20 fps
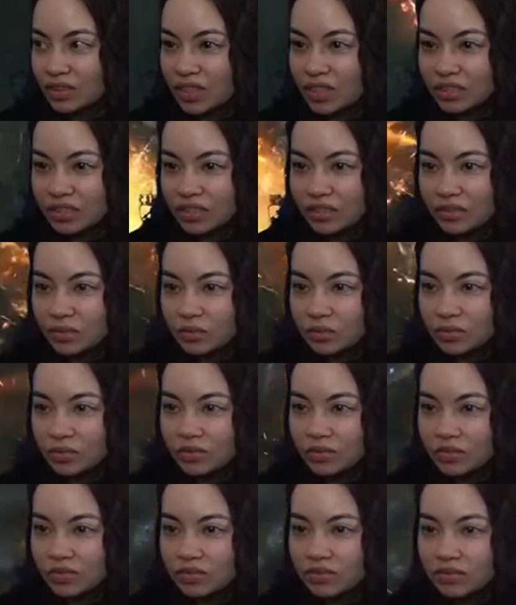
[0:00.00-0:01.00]
Let's go.
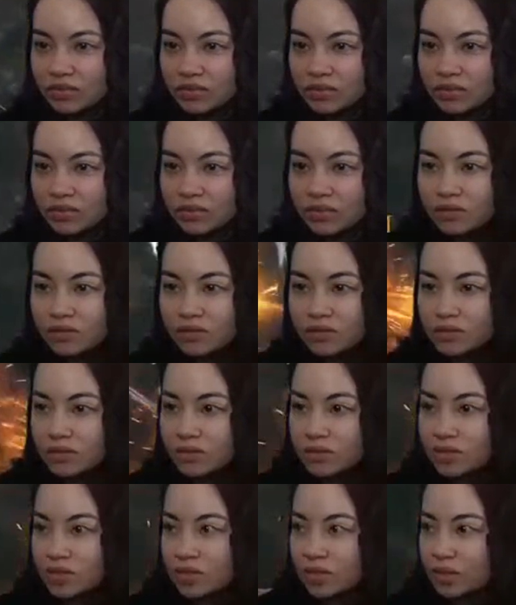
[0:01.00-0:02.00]

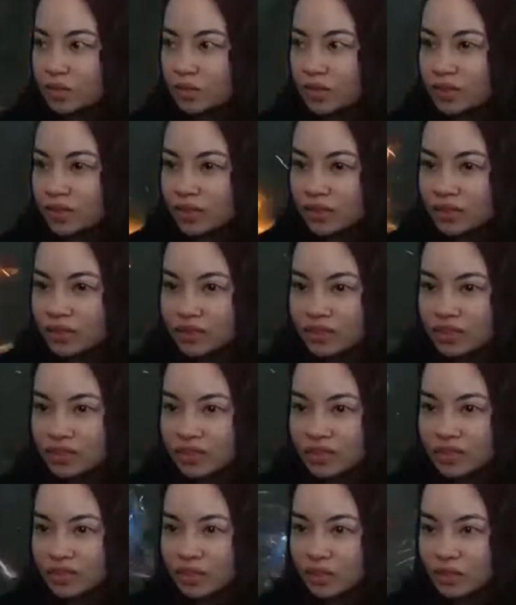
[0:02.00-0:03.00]
Do I need
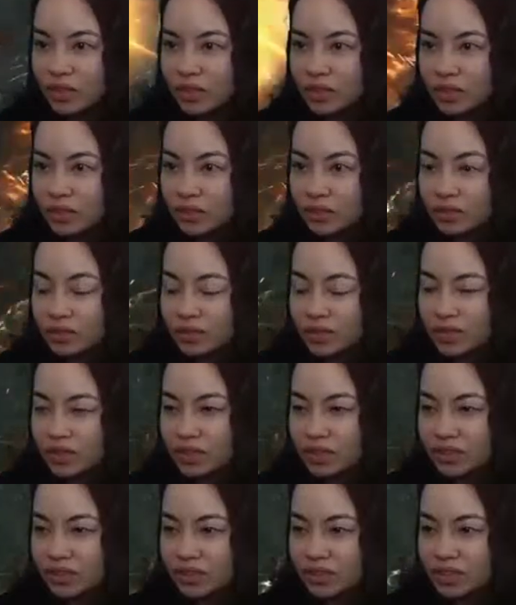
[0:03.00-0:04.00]
this? No, I don't. Do I
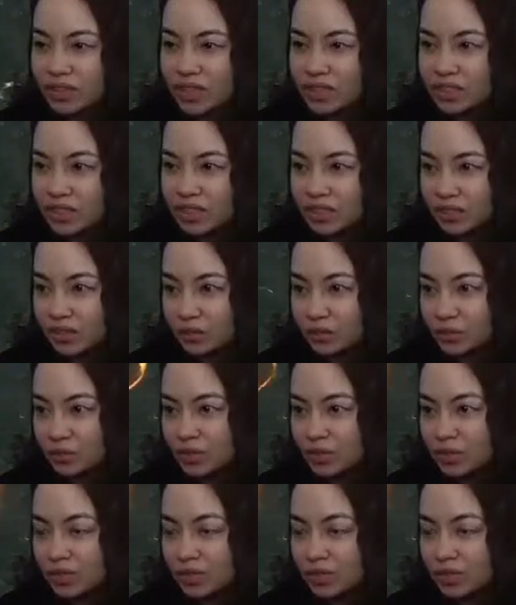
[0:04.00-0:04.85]
need these? Yes, I do.